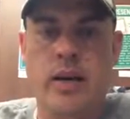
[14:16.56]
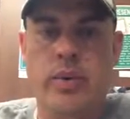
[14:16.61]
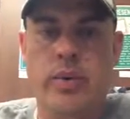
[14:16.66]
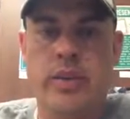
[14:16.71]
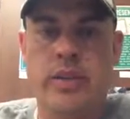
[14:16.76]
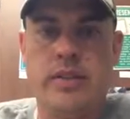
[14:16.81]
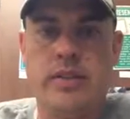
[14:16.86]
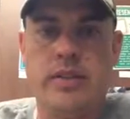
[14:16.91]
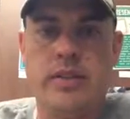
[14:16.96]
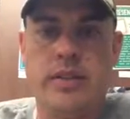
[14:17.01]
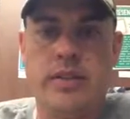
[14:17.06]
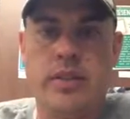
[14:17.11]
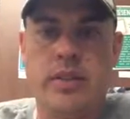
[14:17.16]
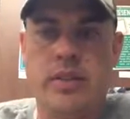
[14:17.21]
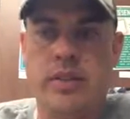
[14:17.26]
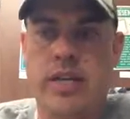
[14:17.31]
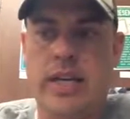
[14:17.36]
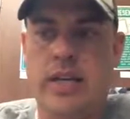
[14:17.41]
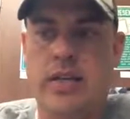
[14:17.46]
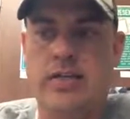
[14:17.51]
we can see where
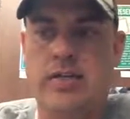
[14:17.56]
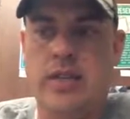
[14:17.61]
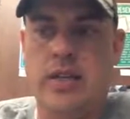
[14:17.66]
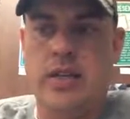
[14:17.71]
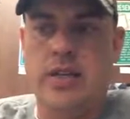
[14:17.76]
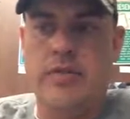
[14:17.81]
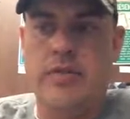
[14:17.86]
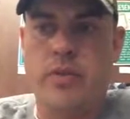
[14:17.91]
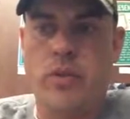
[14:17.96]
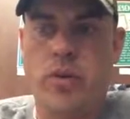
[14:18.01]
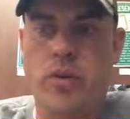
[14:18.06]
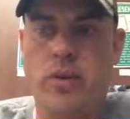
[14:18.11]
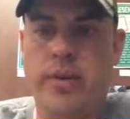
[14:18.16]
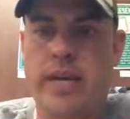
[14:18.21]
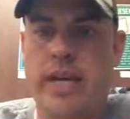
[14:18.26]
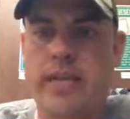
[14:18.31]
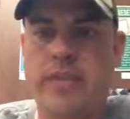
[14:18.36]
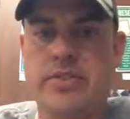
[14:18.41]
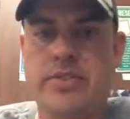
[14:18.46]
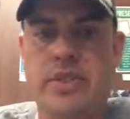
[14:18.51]
it takes off for
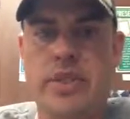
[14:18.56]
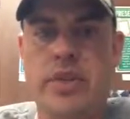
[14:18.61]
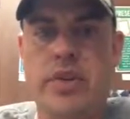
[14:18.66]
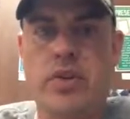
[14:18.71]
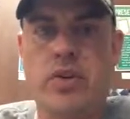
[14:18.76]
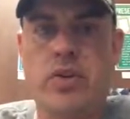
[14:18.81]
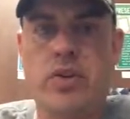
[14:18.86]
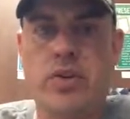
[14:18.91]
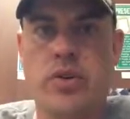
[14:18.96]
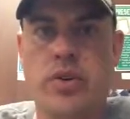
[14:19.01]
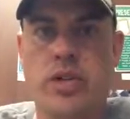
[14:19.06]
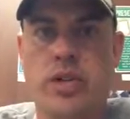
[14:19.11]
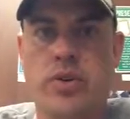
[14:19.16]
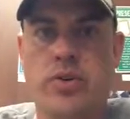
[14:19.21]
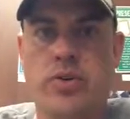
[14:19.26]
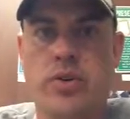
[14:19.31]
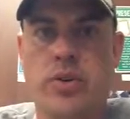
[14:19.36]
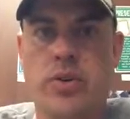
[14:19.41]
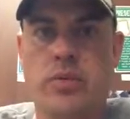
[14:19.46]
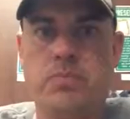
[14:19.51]
next year or
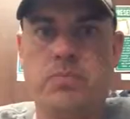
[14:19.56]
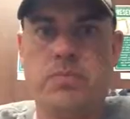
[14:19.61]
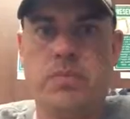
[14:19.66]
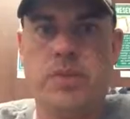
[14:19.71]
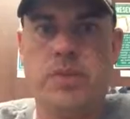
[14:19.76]
down the road.